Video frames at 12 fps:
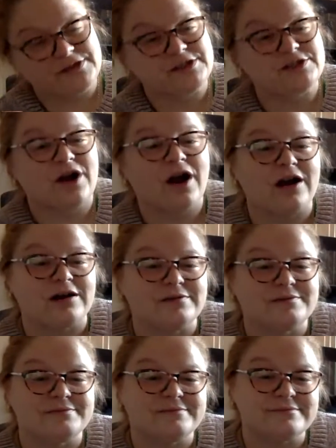
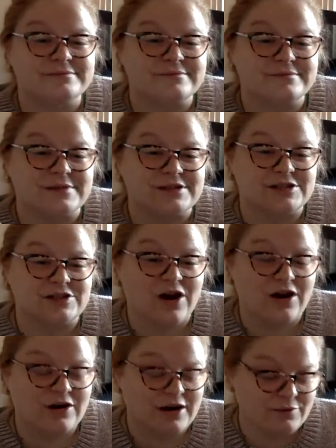the
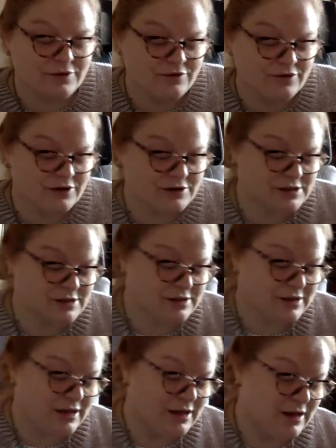star in reverse,
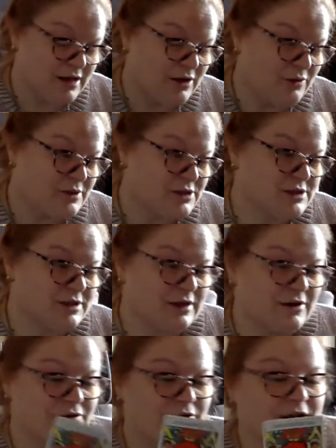which is
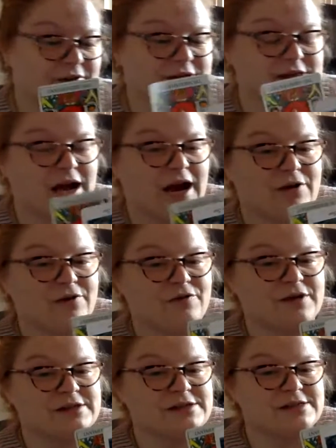clarifying this
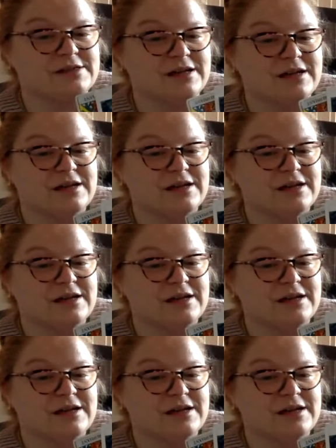Hierophant.